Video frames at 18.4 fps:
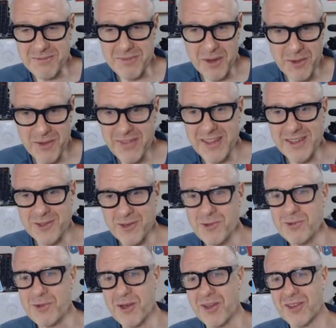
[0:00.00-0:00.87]
but when they
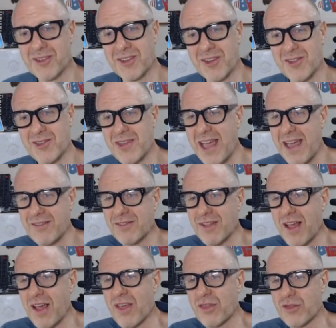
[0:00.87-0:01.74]
do work, you know, you have
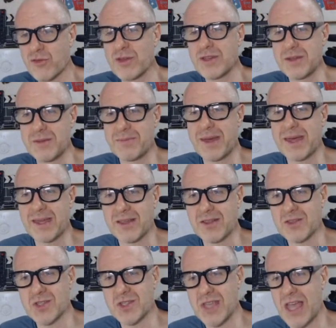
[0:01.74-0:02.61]
3
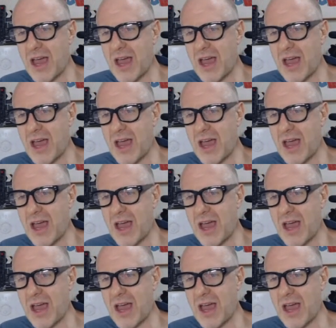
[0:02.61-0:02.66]
debates,